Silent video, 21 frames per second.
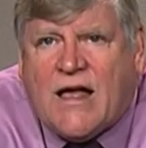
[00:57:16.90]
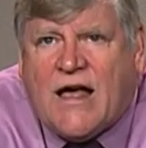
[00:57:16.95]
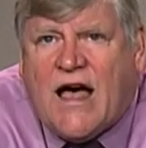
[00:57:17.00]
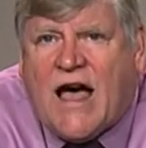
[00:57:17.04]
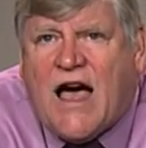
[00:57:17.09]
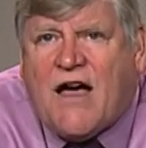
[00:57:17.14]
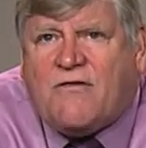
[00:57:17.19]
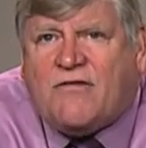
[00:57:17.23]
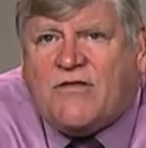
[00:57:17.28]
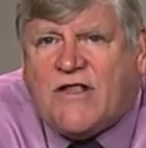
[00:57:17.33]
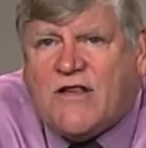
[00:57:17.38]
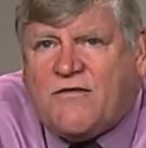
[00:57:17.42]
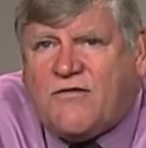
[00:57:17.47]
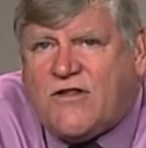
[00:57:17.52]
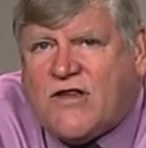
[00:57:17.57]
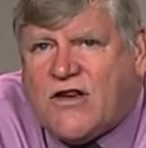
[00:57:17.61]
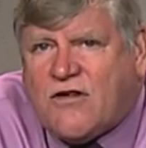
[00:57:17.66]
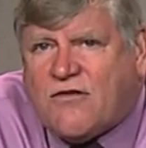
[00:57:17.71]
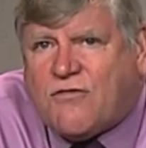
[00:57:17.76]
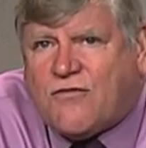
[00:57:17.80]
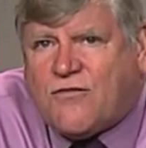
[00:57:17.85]
I've
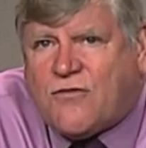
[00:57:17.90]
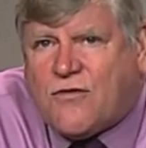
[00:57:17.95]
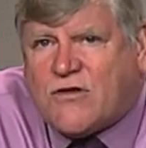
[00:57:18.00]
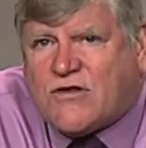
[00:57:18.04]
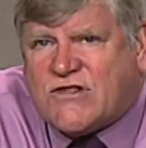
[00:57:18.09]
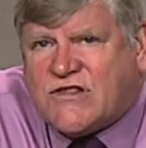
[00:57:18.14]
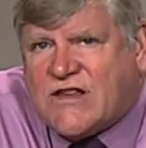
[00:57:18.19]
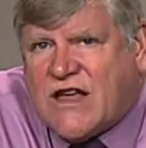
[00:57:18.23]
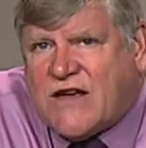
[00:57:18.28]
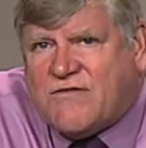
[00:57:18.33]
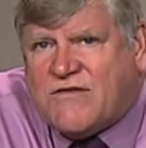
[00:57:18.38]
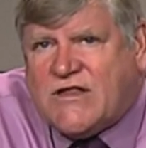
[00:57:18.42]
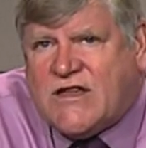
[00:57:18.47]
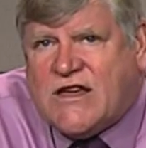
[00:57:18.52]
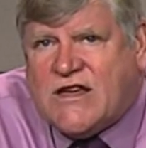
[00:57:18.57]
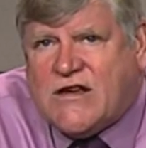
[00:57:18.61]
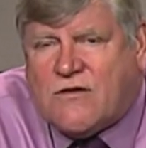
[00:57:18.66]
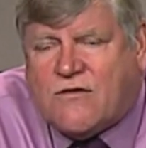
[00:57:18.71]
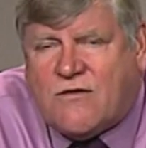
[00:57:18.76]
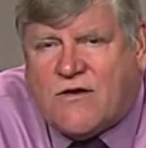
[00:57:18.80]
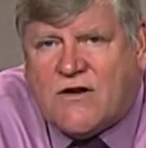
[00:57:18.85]
lived here for
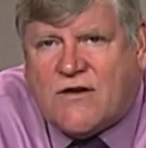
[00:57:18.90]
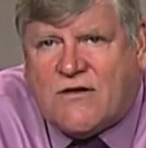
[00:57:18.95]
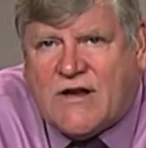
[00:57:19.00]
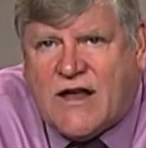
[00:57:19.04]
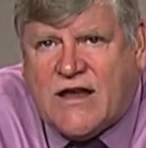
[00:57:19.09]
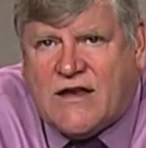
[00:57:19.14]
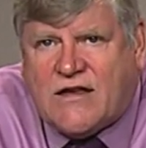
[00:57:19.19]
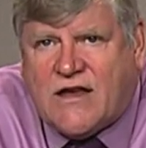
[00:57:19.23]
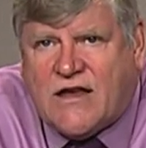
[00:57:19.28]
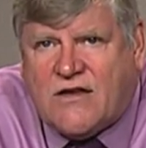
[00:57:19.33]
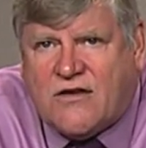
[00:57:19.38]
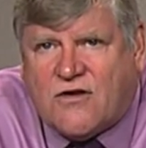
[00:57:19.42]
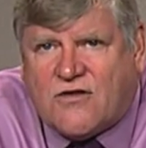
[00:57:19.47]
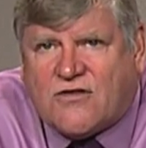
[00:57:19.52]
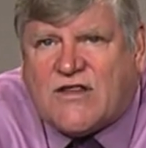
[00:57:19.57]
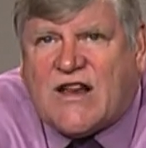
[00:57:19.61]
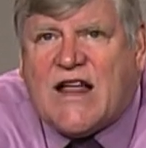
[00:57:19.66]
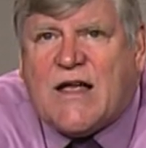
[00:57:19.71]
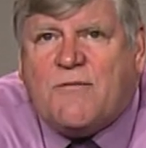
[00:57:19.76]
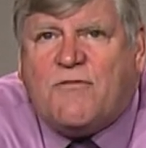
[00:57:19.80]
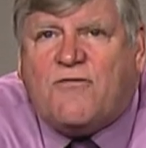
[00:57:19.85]
17, going on 18
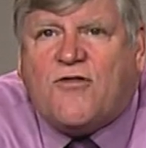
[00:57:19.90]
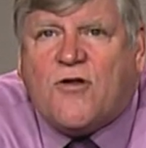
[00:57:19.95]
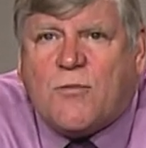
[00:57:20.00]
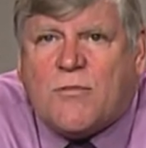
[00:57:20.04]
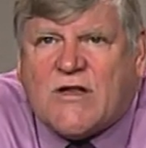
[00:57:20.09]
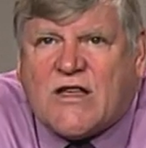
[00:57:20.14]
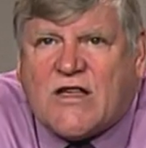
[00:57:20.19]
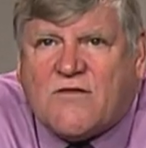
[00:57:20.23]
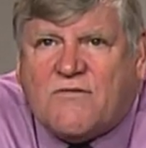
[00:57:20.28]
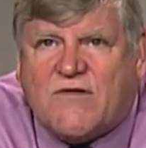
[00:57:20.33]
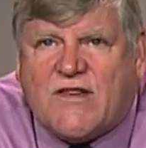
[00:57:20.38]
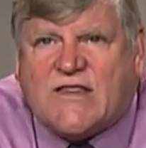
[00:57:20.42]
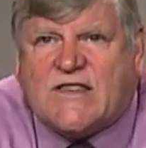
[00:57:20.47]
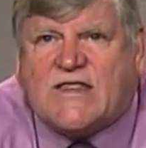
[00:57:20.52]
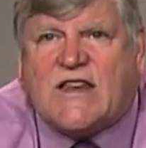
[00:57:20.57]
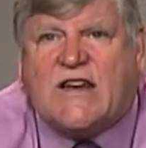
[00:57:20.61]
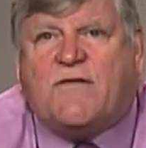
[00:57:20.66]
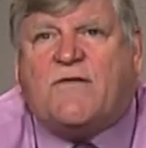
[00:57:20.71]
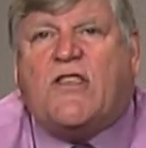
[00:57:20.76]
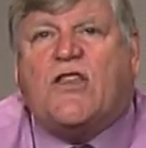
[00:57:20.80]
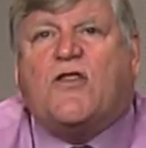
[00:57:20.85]
years. I'm firmly convinced
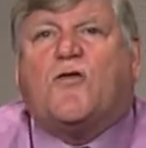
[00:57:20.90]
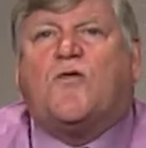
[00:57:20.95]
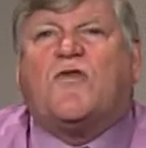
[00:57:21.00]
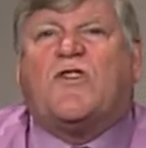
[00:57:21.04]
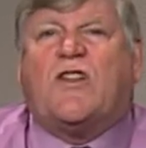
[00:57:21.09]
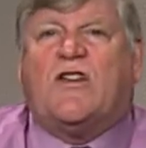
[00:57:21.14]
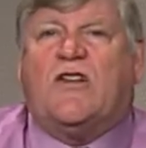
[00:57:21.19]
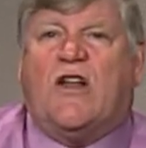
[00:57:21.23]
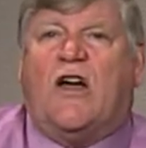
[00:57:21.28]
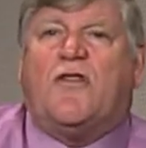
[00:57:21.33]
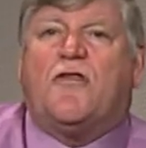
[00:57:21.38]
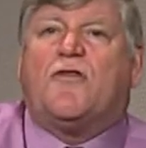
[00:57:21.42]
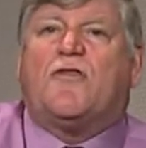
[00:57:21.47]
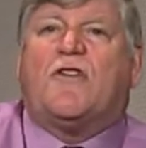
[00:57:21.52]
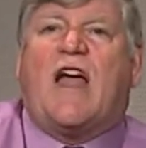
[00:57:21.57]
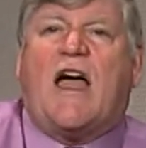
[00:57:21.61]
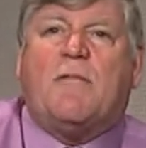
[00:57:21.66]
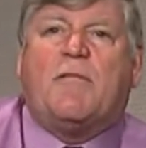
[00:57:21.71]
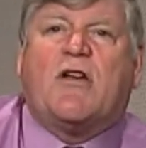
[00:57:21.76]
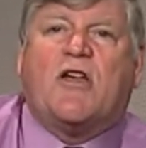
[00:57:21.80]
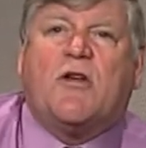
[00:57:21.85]
that if this was another
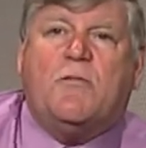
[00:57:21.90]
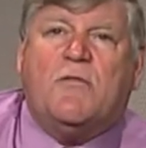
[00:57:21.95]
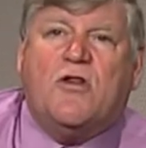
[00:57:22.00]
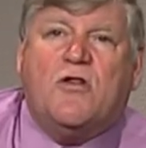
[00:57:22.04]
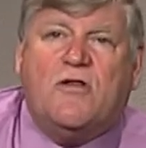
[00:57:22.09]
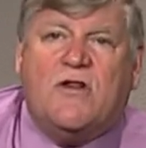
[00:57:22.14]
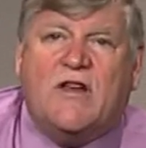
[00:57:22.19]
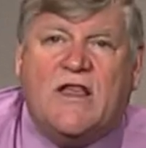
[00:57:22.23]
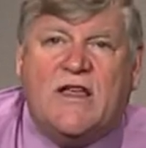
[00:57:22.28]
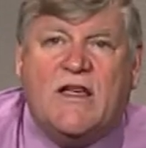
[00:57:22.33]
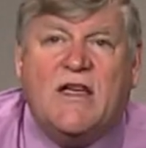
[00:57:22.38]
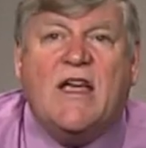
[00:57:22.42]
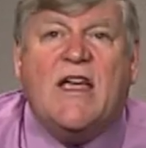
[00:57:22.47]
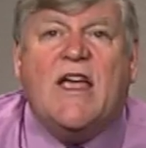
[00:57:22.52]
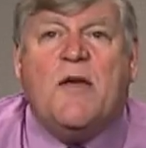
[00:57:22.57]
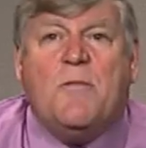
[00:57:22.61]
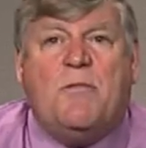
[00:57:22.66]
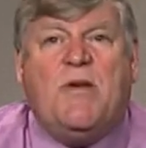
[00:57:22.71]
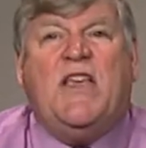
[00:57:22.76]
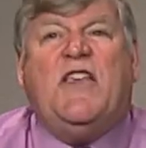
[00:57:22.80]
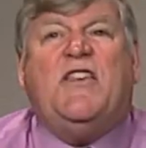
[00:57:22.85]
type of community,
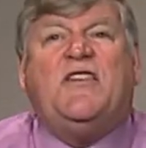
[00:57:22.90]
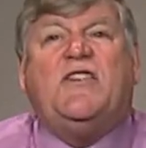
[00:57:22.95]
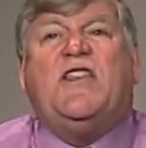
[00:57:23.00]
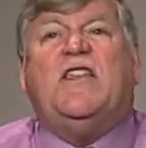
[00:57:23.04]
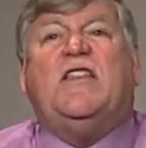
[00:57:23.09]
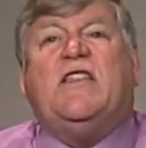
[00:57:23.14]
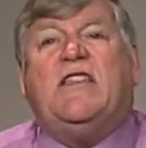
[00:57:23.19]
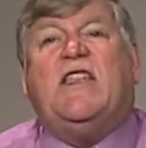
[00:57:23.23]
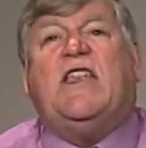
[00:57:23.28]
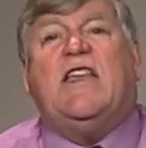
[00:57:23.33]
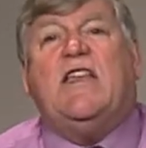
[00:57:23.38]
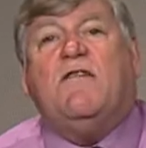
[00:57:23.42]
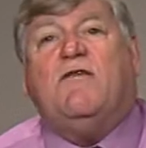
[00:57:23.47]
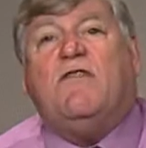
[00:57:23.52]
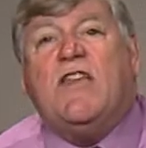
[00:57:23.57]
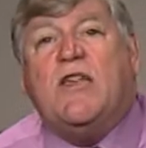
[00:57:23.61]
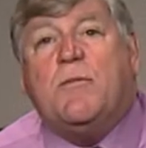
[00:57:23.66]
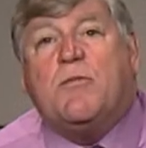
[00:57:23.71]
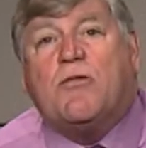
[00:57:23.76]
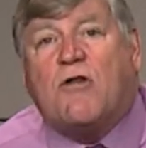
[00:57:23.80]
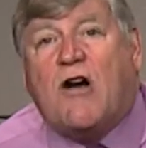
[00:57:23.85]

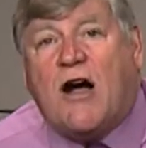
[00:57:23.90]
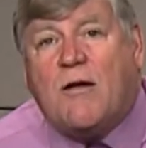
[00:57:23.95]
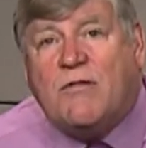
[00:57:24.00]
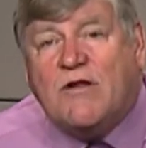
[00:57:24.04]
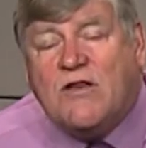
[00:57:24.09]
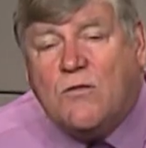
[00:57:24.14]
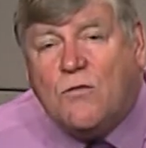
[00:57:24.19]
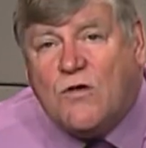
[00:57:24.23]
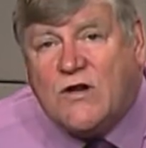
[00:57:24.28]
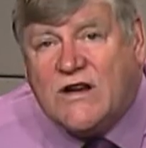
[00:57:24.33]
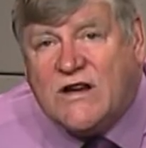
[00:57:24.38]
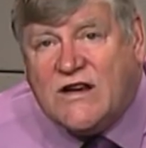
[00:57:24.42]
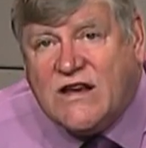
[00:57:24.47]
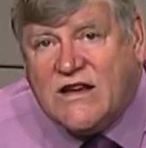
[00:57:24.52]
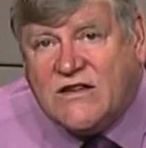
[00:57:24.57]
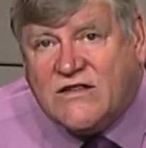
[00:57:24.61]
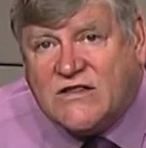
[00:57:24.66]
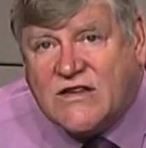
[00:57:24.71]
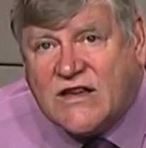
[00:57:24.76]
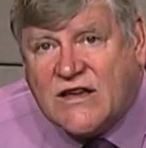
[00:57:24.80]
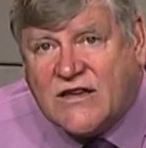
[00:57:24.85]
BCTV probably wouldn't
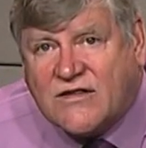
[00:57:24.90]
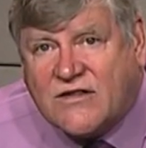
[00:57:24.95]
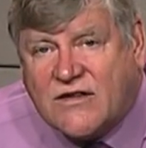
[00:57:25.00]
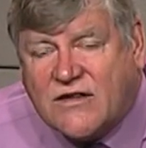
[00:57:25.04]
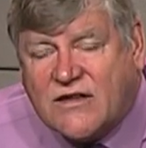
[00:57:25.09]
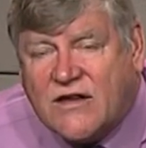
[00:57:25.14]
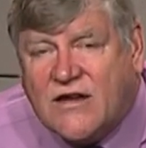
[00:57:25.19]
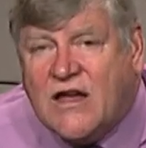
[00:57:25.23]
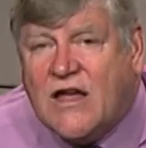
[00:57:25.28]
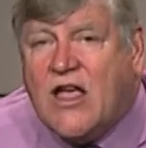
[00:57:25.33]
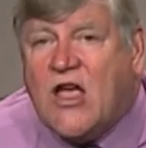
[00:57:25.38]
exist.